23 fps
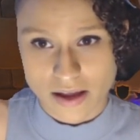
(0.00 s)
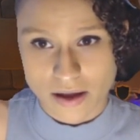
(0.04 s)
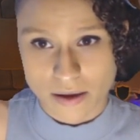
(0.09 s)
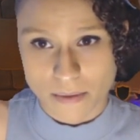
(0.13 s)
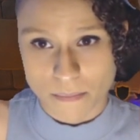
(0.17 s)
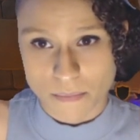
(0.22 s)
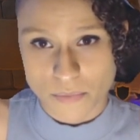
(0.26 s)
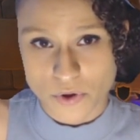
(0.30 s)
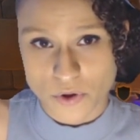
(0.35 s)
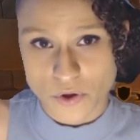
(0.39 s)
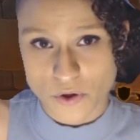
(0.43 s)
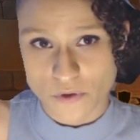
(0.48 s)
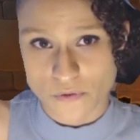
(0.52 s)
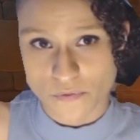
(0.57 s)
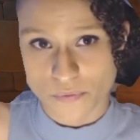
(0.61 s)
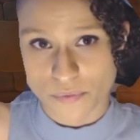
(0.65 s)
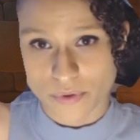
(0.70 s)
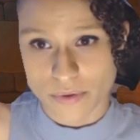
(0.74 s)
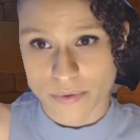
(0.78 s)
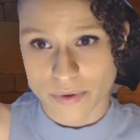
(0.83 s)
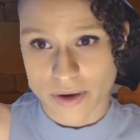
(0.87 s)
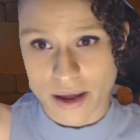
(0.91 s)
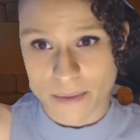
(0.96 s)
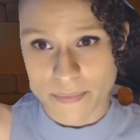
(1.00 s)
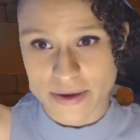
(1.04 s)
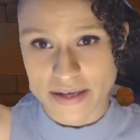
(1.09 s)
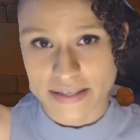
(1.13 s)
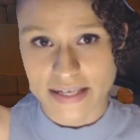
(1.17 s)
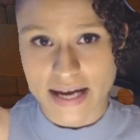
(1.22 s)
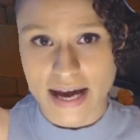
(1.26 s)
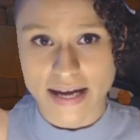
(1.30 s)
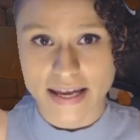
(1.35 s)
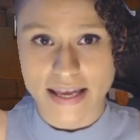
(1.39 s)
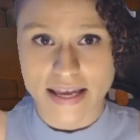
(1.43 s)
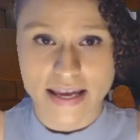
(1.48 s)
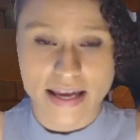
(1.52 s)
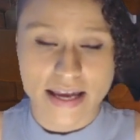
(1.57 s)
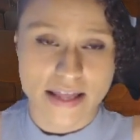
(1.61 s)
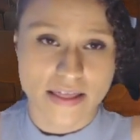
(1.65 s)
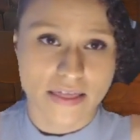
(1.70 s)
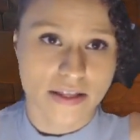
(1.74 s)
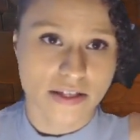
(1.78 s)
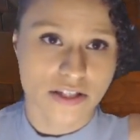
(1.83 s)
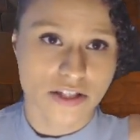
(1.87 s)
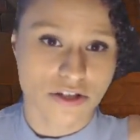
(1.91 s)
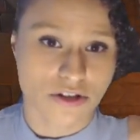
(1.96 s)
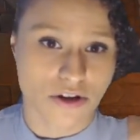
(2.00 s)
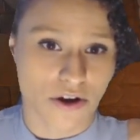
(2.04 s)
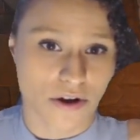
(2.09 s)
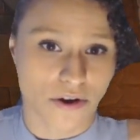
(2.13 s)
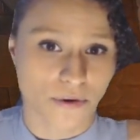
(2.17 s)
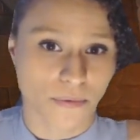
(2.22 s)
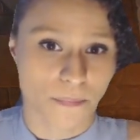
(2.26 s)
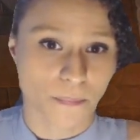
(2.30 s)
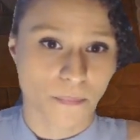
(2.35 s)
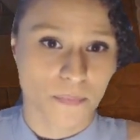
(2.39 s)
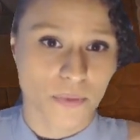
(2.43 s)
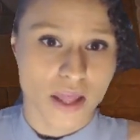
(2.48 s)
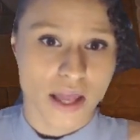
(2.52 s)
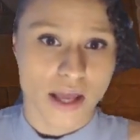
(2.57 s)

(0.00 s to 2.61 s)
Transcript: move. We will not be attacking in the turn.